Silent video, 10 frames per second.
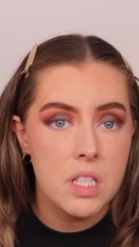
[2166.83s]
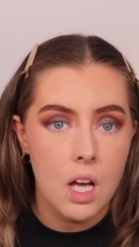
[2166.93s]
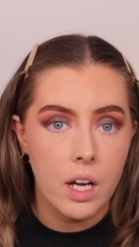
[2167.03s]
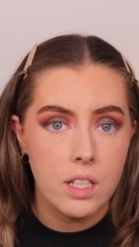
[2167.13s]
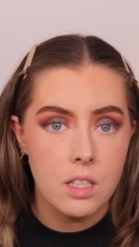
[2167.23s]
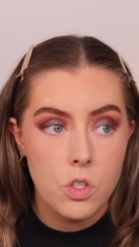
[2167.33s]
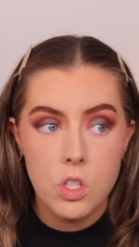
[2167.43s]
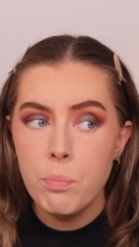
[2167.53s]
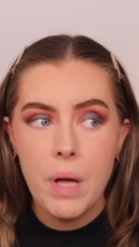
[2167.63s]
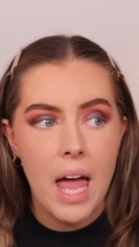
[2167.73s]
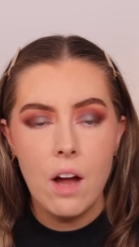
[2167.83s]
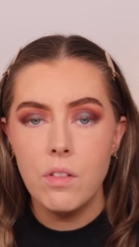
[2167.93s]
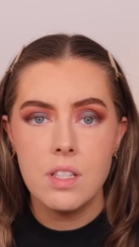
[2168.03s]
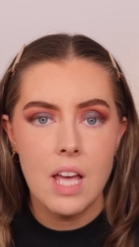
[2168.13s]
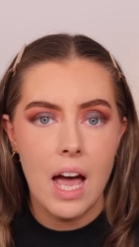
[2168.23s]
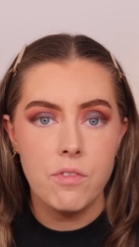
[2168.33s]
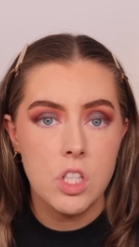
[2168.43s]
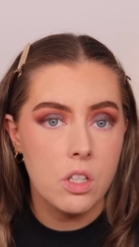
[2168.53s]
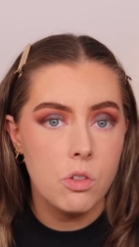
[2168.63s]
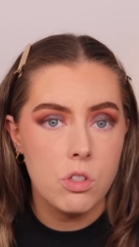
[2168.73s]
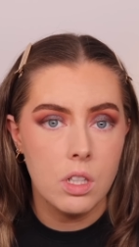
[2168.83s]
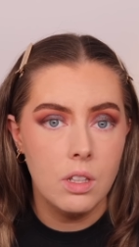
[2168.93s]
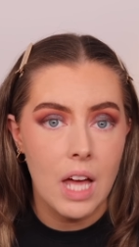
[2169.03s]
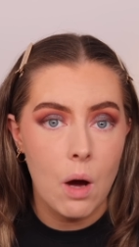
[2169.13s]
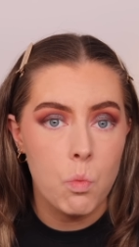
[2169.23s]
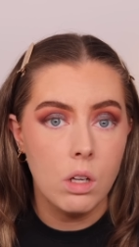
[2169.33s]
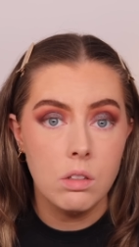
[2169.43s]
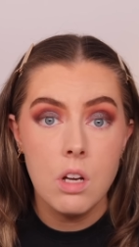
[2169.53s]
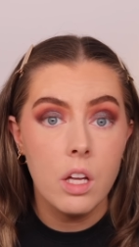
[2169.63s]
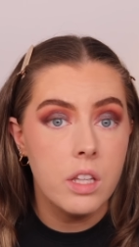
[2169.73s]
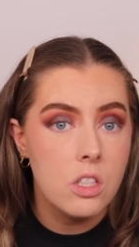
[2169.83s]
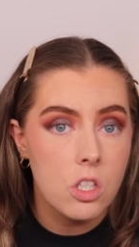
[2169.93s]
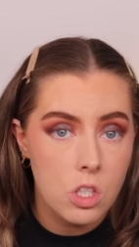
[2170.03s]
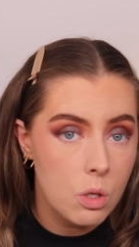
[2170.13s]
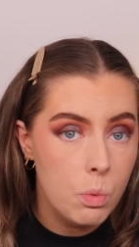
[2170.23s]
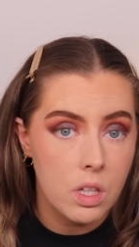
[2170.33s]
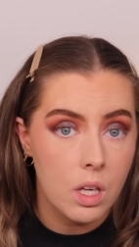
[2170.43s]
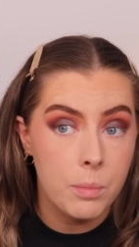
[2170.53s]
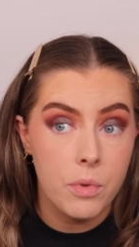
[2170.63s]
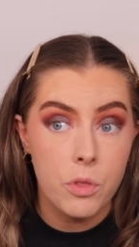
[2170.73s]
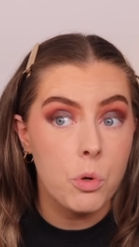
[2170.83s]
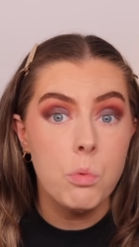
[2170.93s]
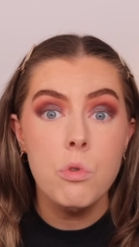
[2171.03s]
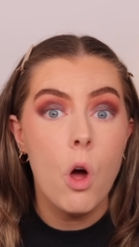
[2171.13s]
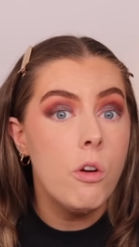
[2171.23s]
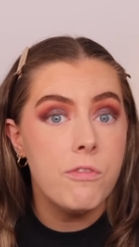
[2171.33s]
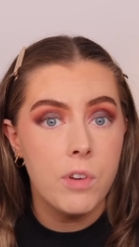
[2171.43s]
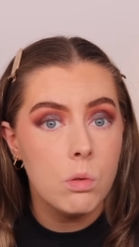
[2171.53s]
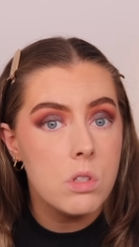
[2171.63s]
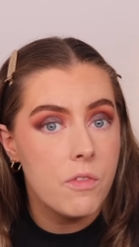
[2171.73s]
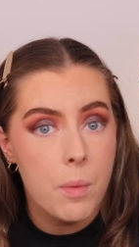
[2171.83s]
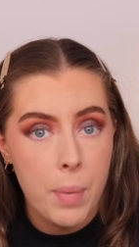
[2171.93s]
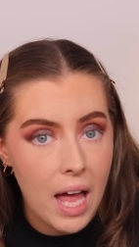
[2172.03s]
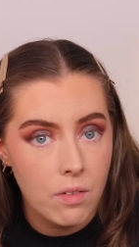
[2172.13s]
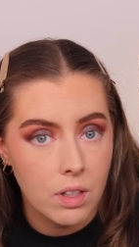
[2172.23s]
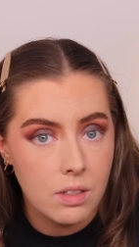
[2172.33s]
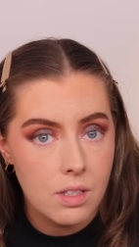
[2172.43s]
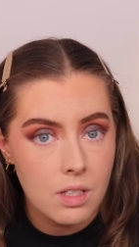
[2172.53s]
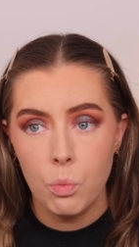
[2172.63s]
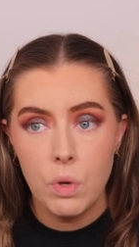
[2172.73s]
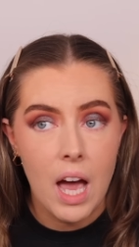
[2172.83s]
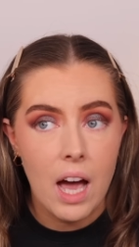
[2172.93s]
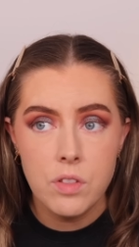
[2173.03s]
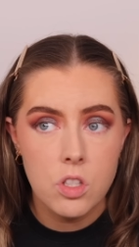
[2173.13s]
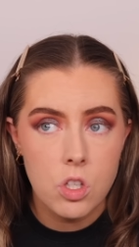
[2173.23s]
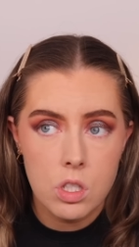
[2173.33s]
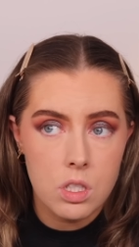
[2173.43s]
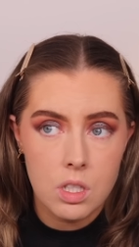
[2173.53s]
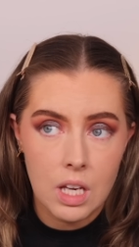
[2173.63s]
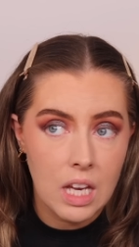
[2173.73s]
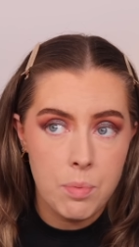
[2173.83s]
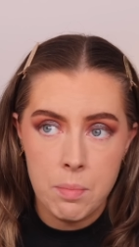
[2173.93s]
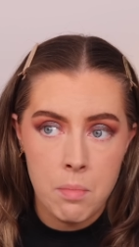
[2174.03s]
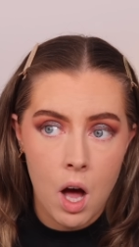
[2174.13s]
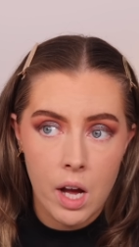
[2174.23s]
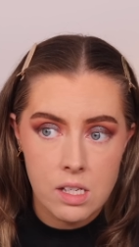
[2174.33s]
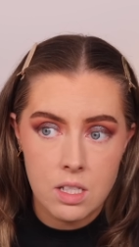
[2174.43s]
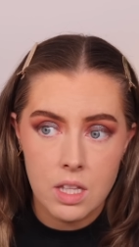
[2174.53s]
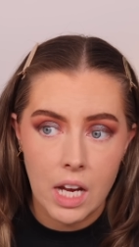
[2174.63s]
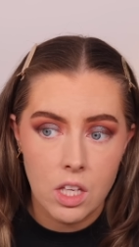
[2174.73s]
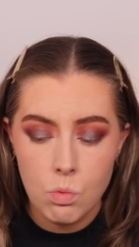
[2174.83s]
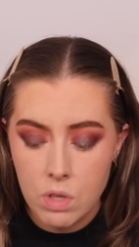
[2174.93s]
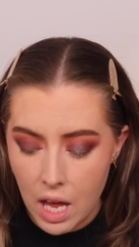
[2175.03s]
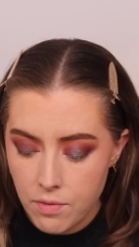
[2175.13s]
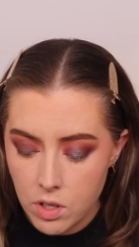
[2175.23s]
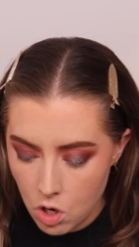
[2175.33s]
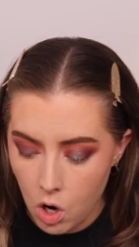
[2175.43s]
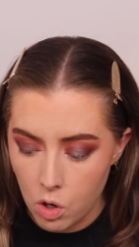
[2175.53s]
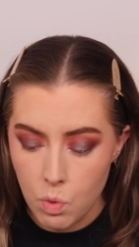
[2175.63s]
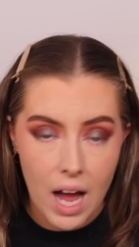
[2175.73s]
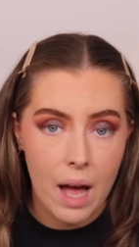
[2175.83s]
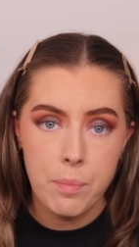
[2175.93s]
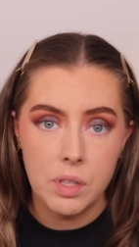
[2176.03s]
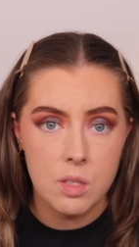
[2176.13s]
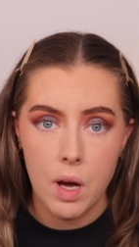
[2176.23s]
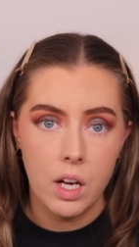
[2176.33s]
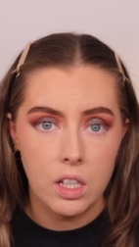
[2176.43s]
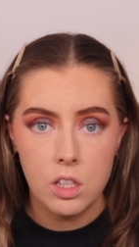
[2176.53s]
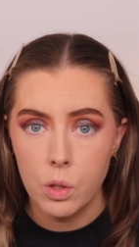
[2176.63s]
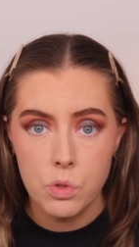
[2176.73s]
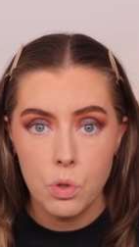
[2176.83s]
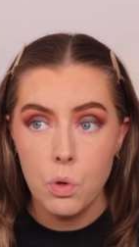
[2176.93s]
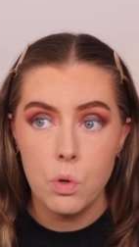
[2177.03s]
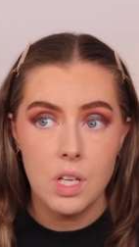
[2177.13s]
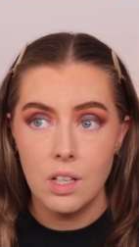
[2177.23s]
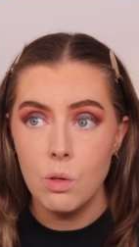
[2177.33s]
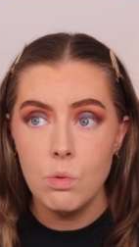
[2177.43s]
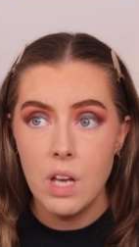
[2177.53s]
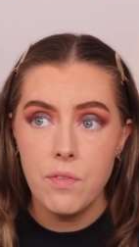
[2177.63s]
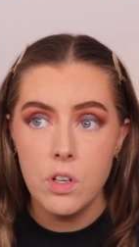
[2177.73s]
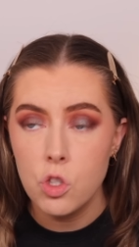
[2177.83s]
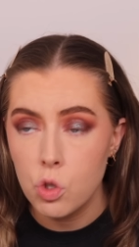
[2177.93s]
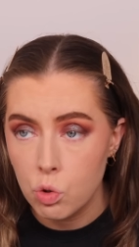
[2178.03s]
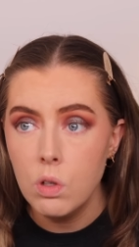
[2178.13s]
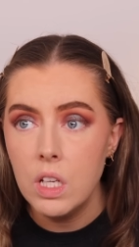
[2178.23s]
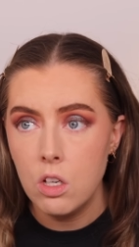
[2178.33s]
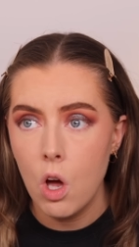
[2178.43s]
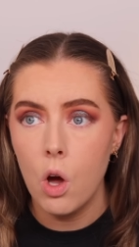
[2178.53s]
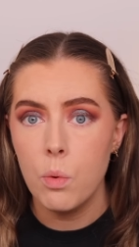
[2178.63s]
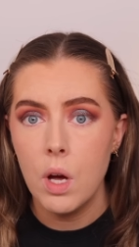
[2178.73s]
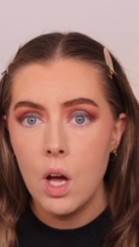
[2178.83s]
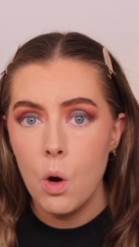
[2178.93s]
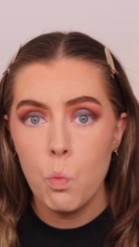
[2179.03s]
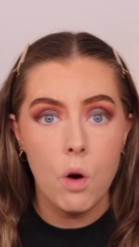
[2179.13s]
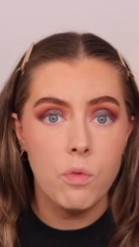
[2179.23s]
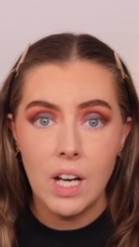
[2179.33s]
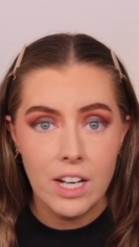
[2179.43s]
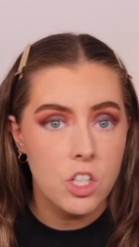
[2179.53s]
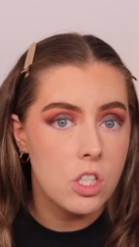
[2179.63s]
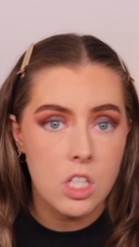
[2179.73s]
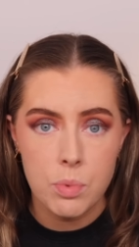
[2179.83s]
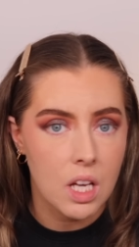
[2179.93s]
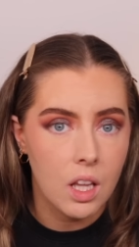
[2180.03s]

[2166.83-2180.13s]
side, some parents have children that want nothing to do with them through no fault of the parents. We have to just keep in mind that you never know what happens behind closed doors and you never truly know what relationships are